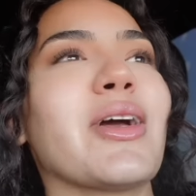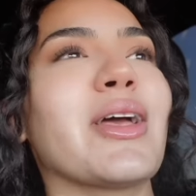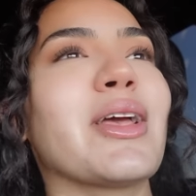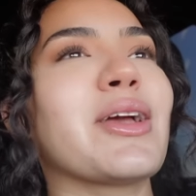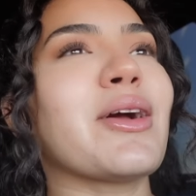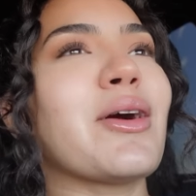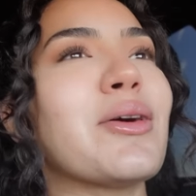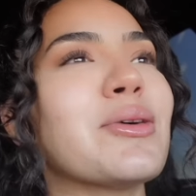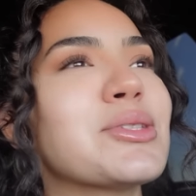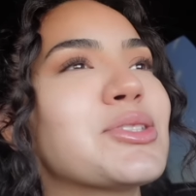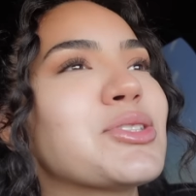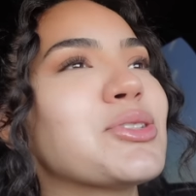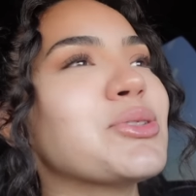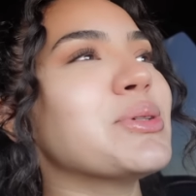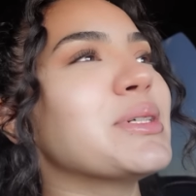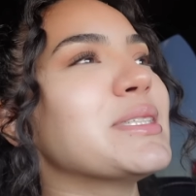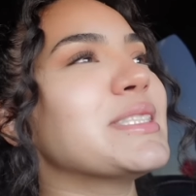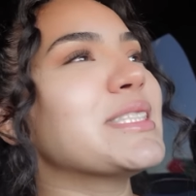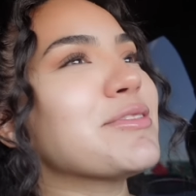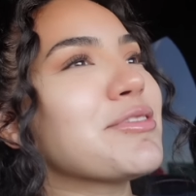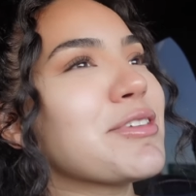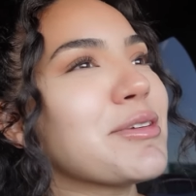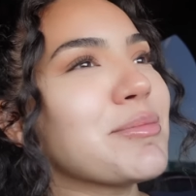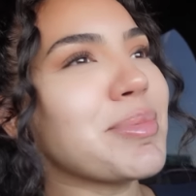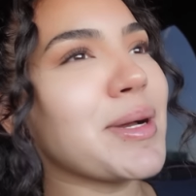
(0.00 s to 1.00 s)
I go to a
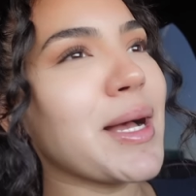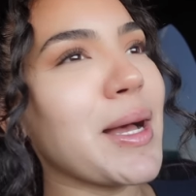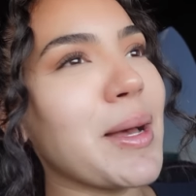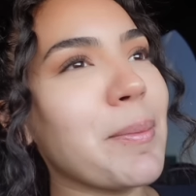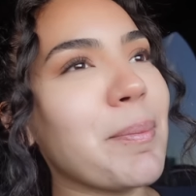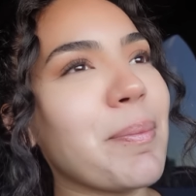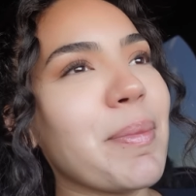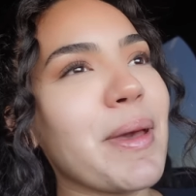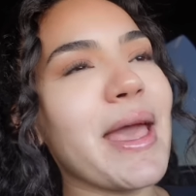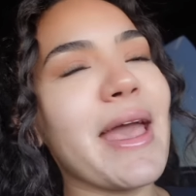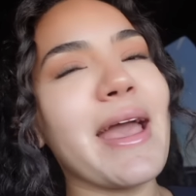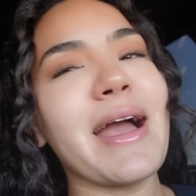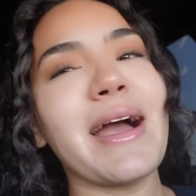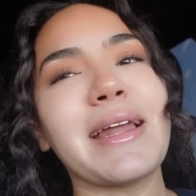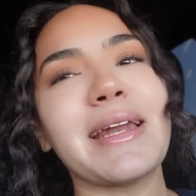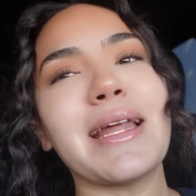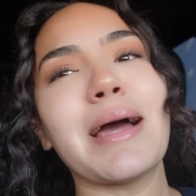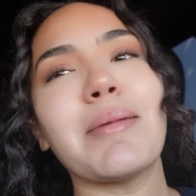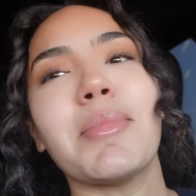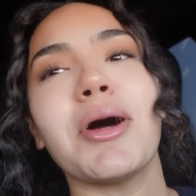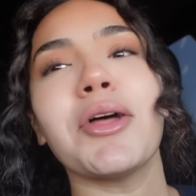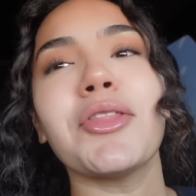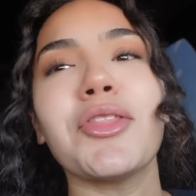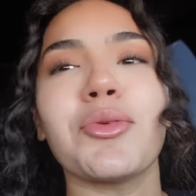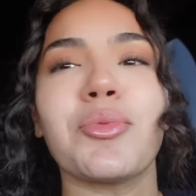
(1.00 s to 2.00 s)
different pump, and
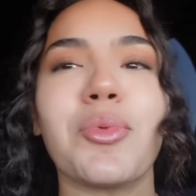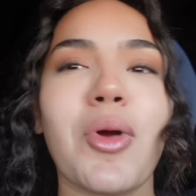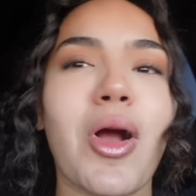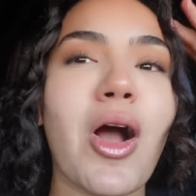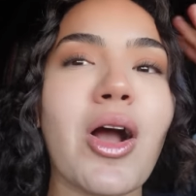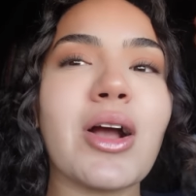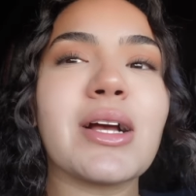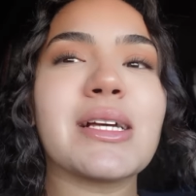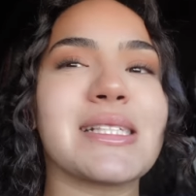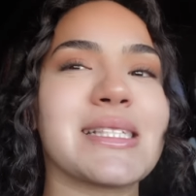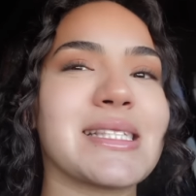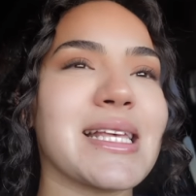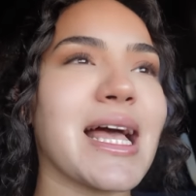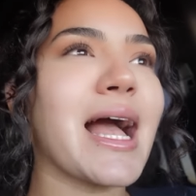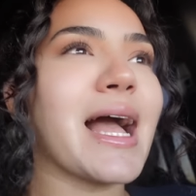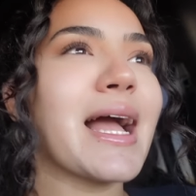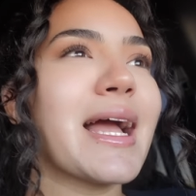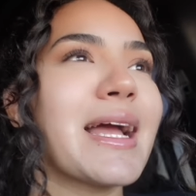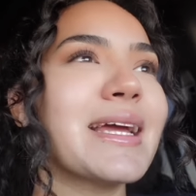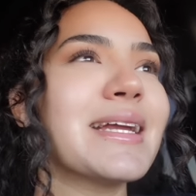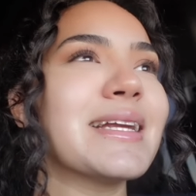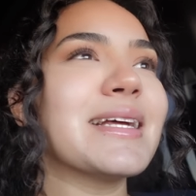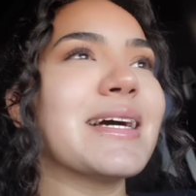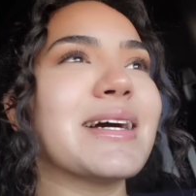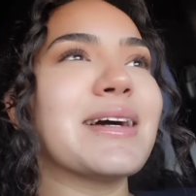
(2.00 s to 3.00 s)
I'm on the wrong
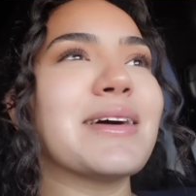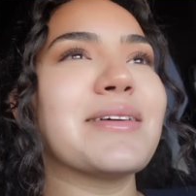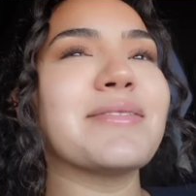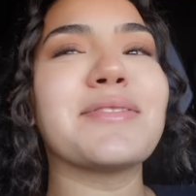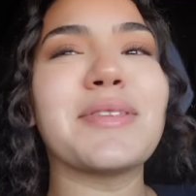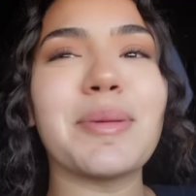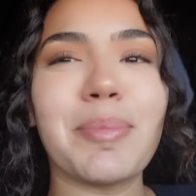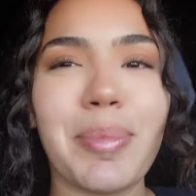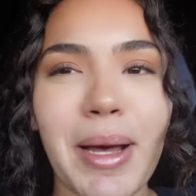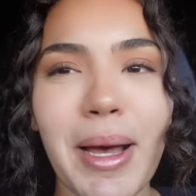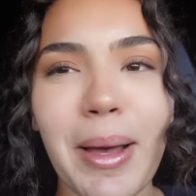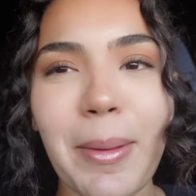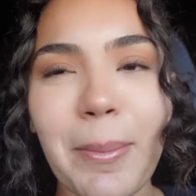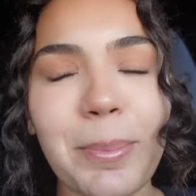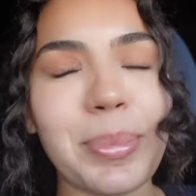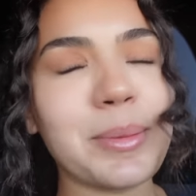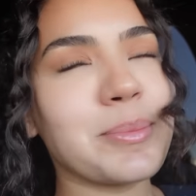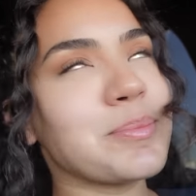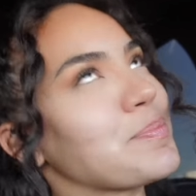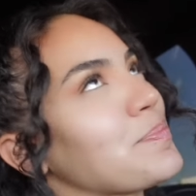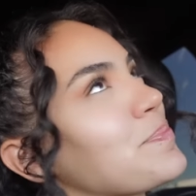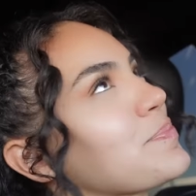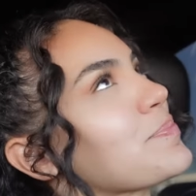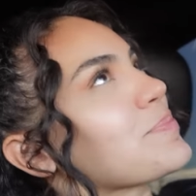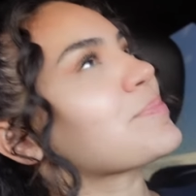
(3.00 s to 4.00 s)
side of the pump.
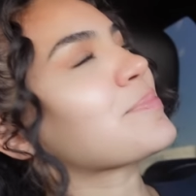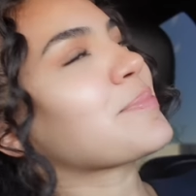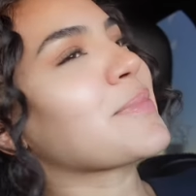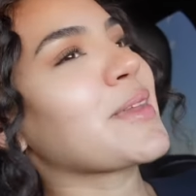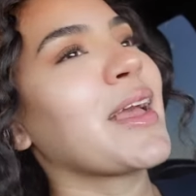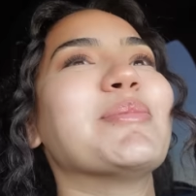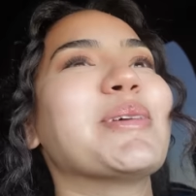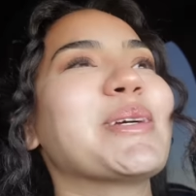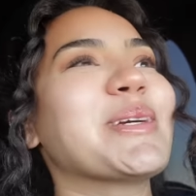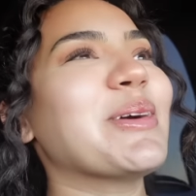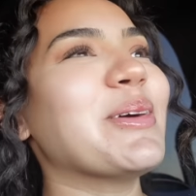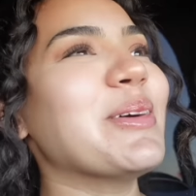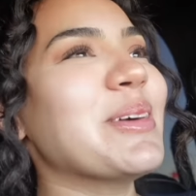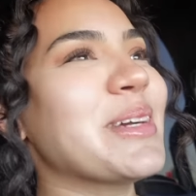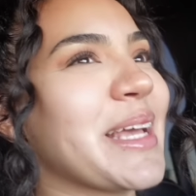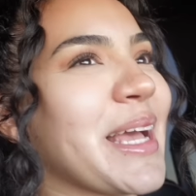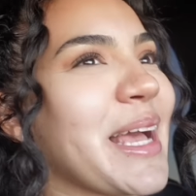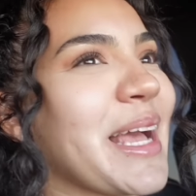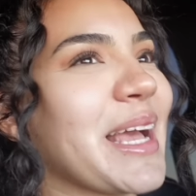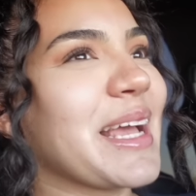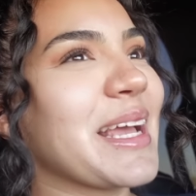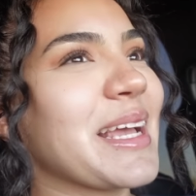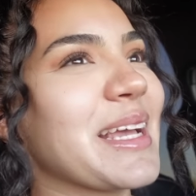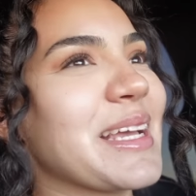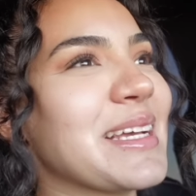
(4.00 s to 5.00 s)
I'm like,
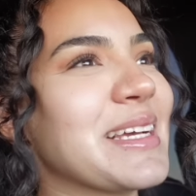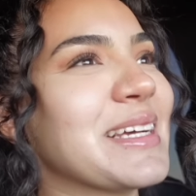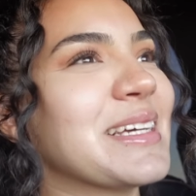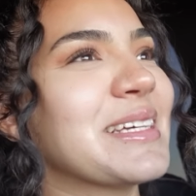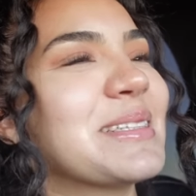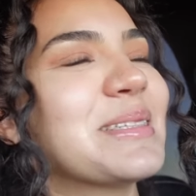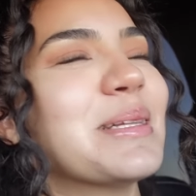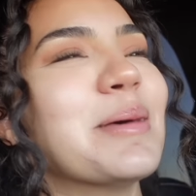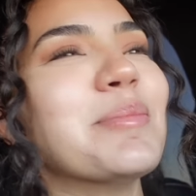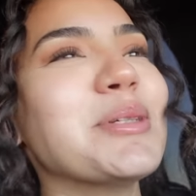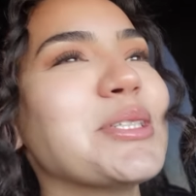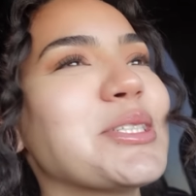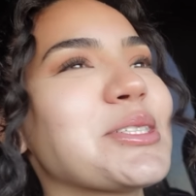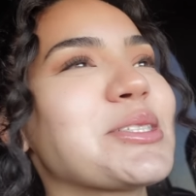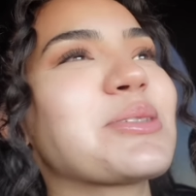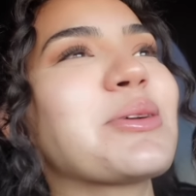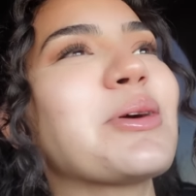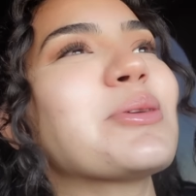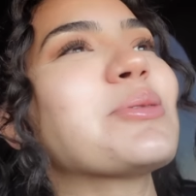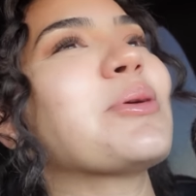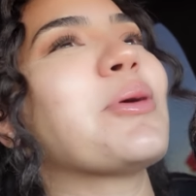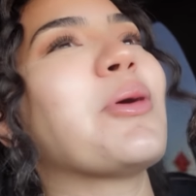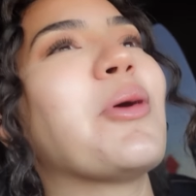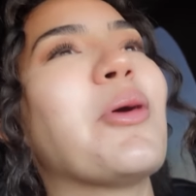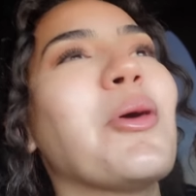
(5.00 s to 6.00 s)
okay, let me just go
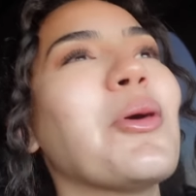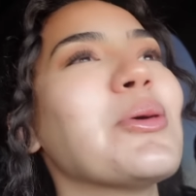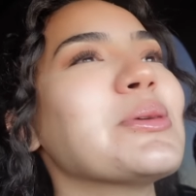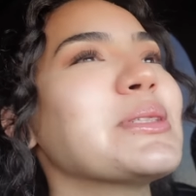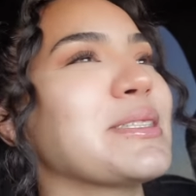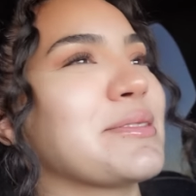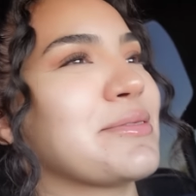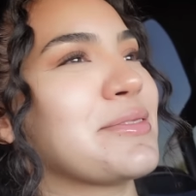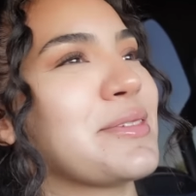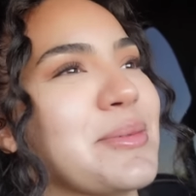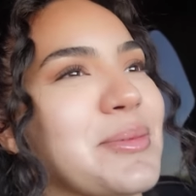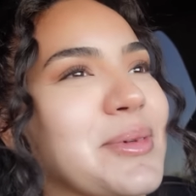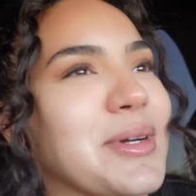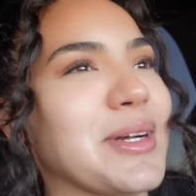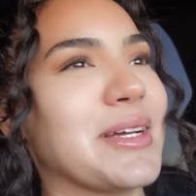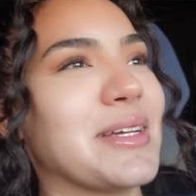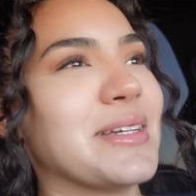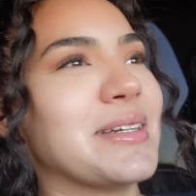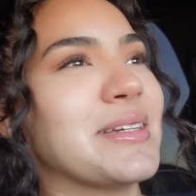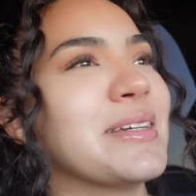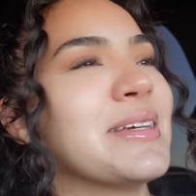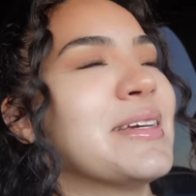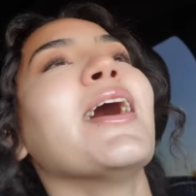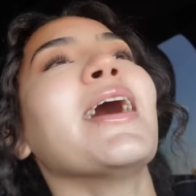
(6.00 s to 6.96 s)
to a whole different one.